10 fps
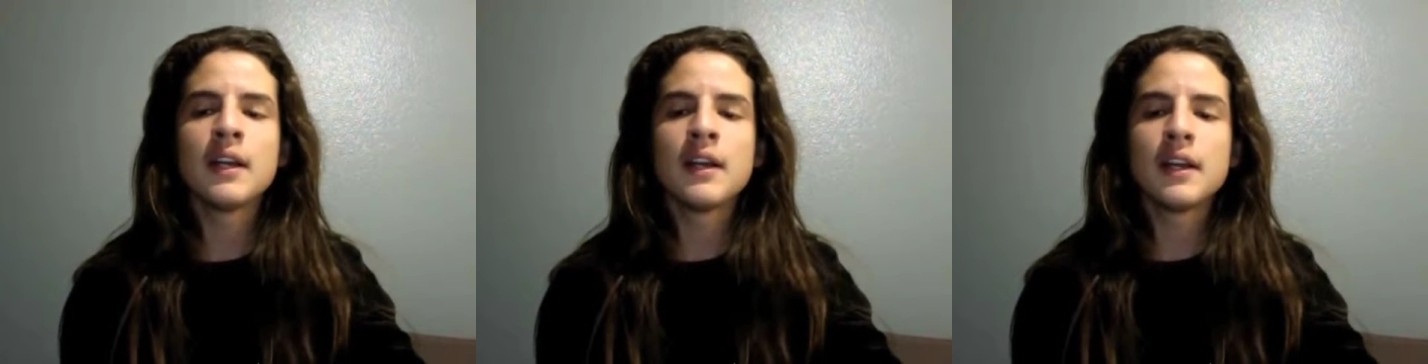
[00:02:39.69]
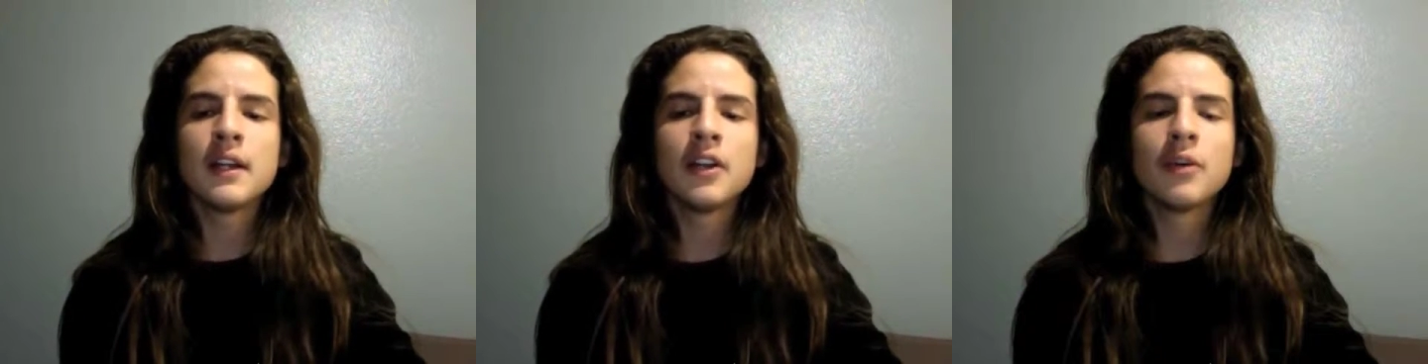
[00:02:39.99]

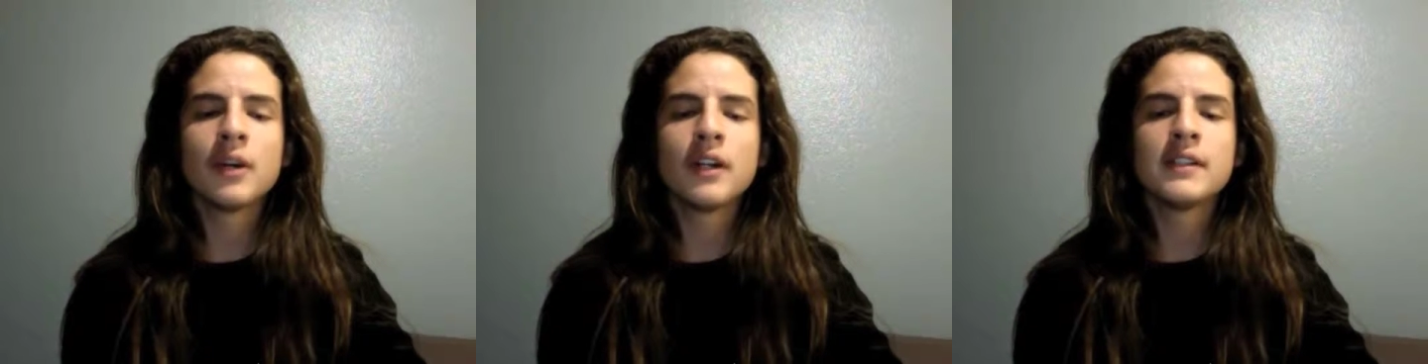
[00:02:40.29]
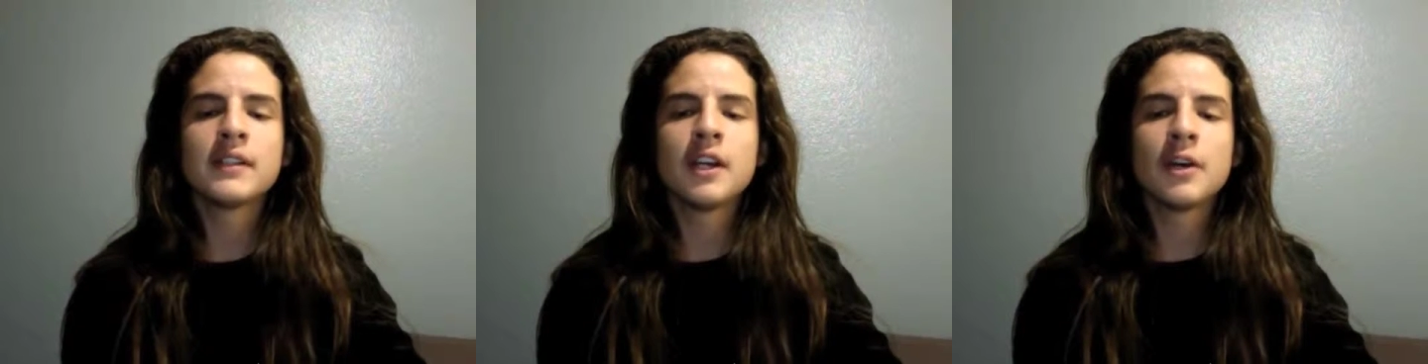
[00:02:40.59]
In other
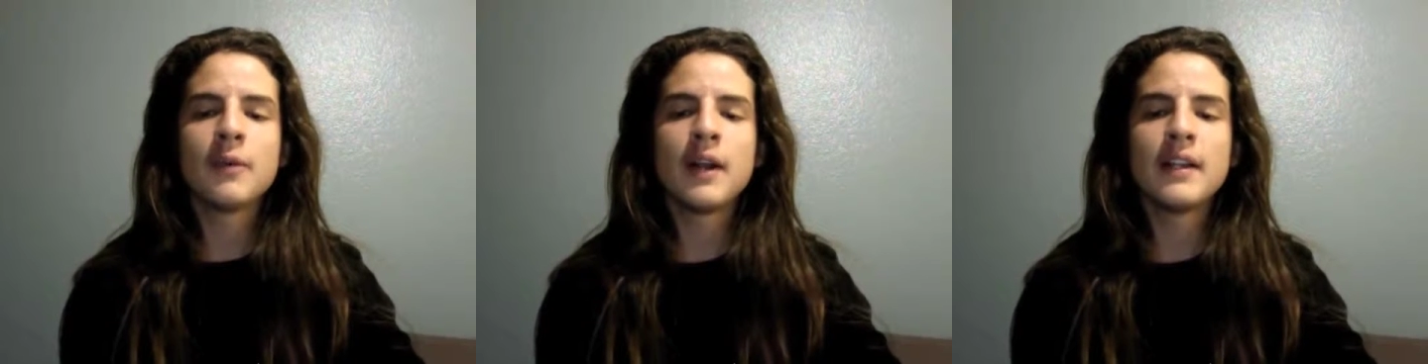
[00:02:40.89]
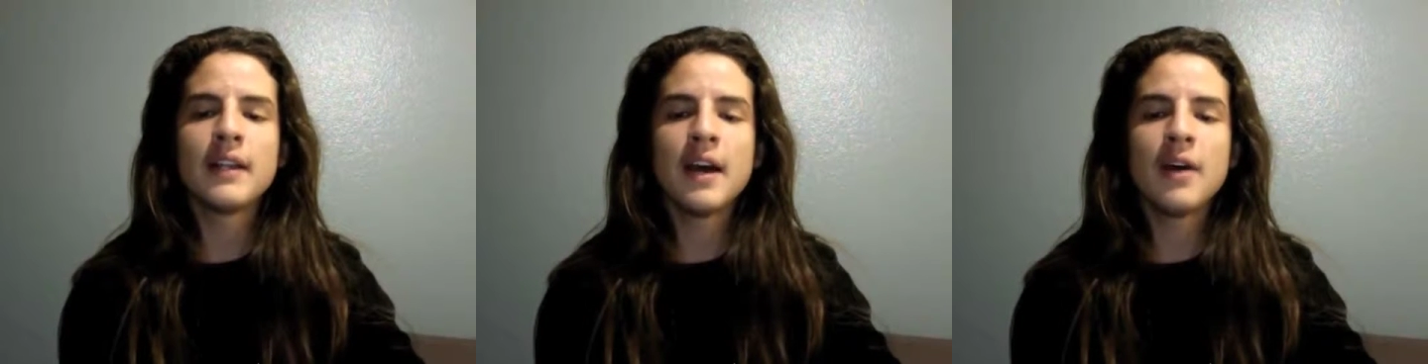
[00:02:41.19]
words,
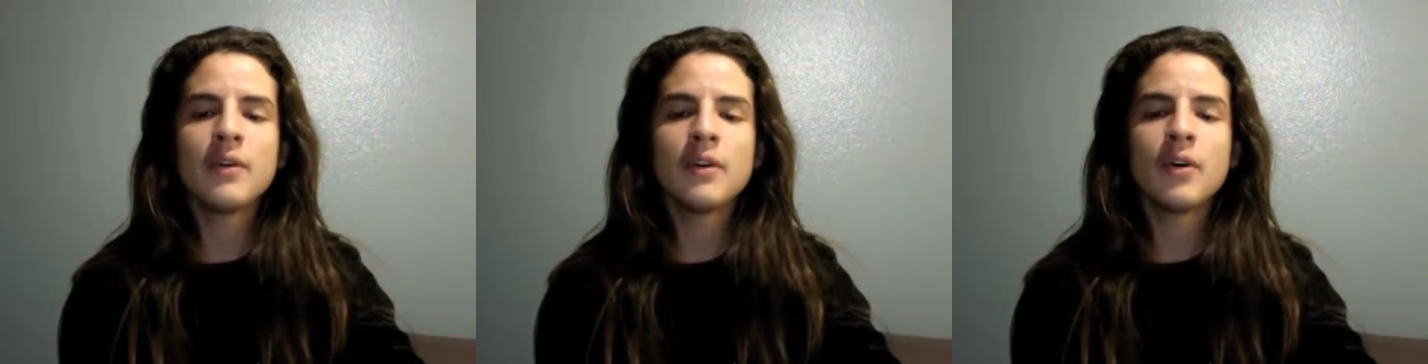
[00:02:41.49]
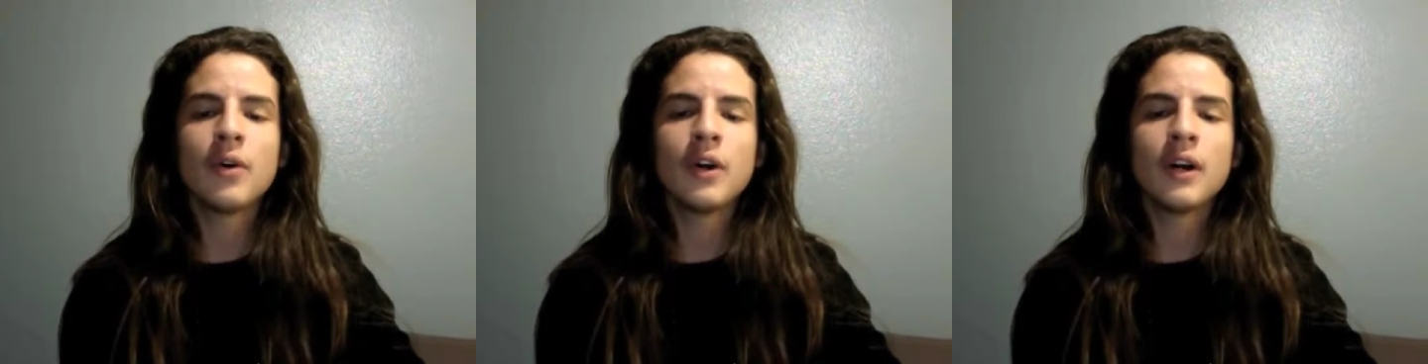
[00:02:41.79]
ran down
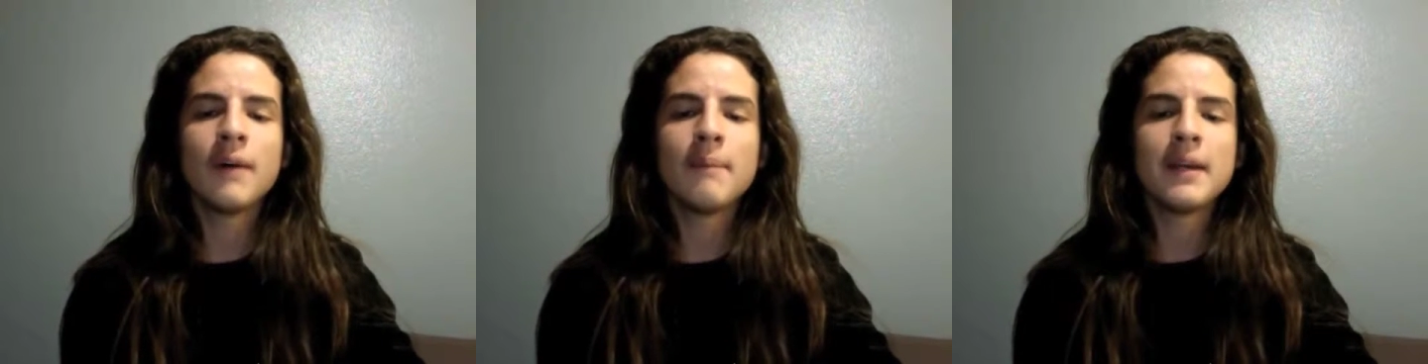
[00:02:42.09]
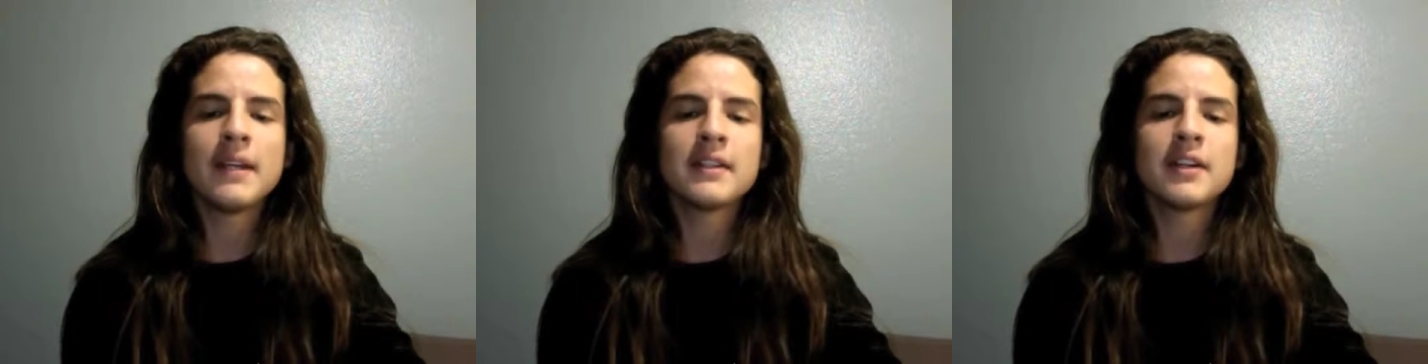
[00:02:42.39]
or up
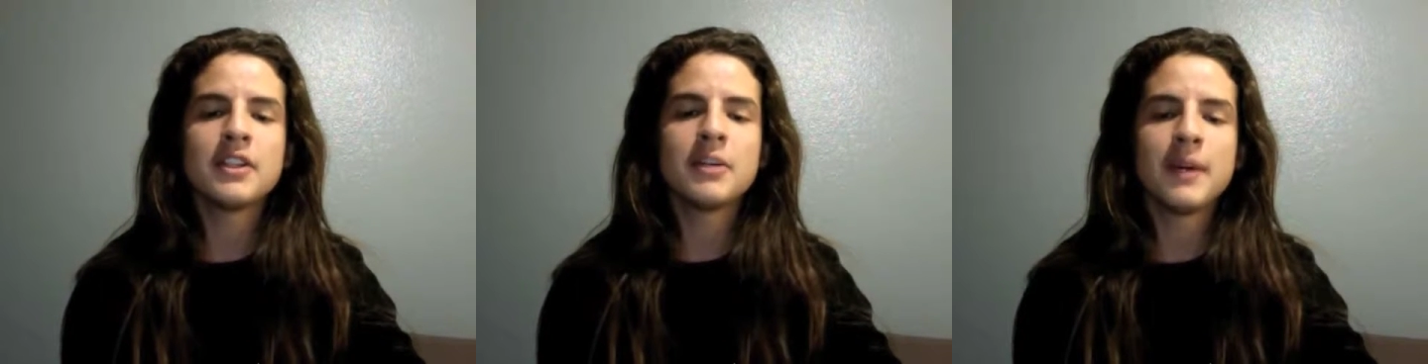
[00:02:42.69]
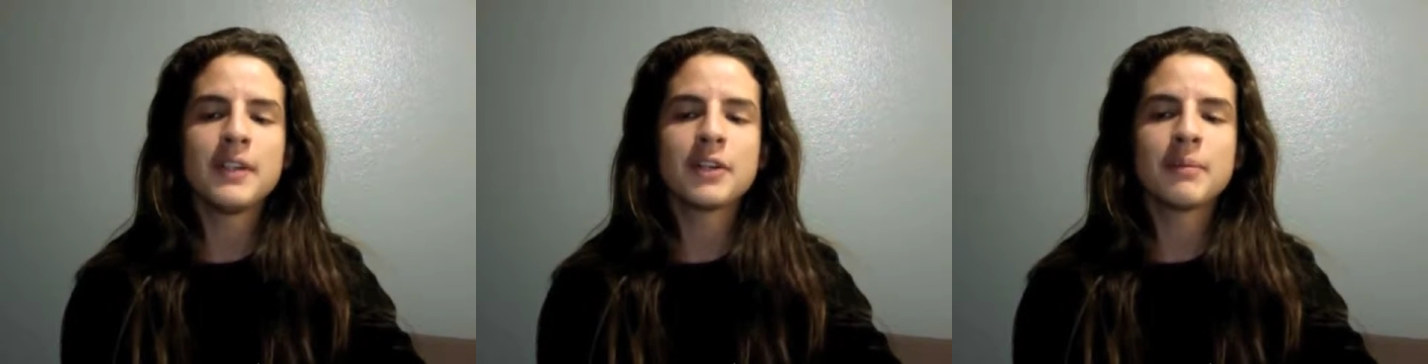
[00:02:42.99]
based on
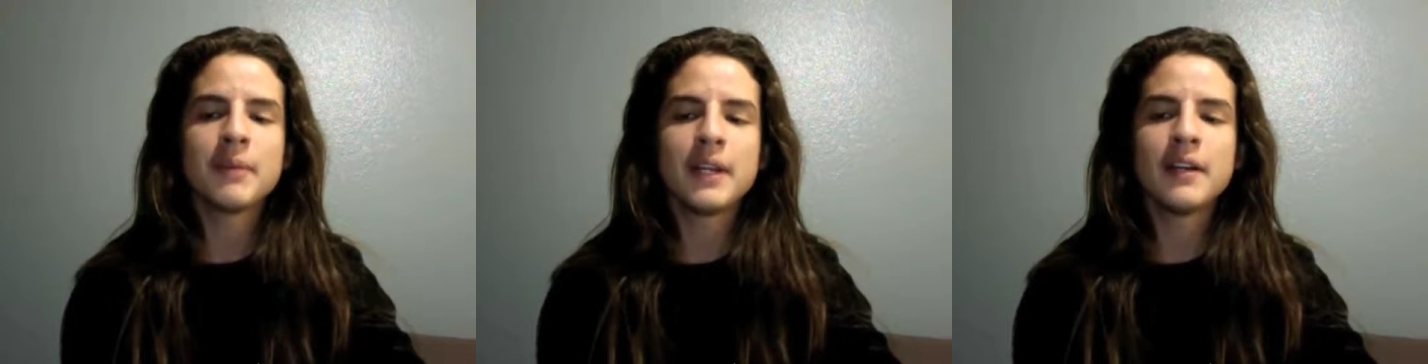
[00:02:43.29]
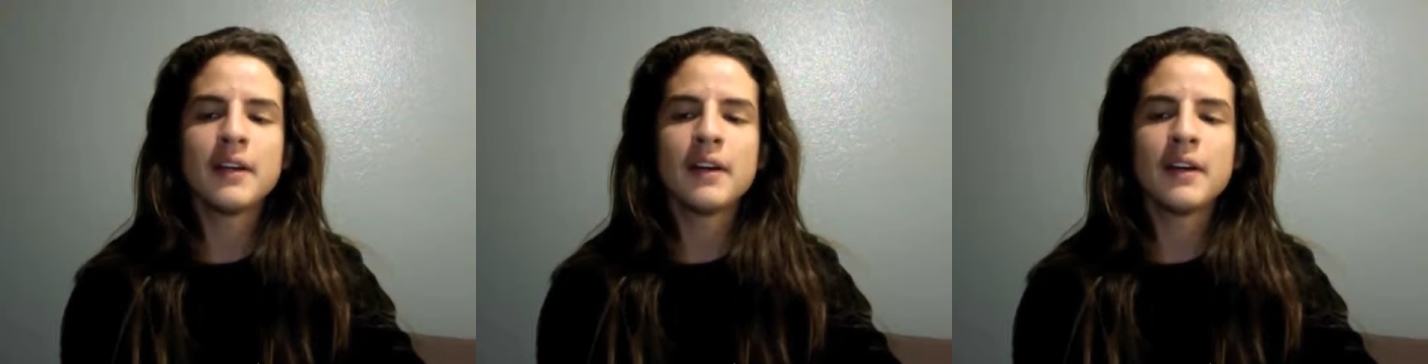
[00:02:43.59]
geometric mean.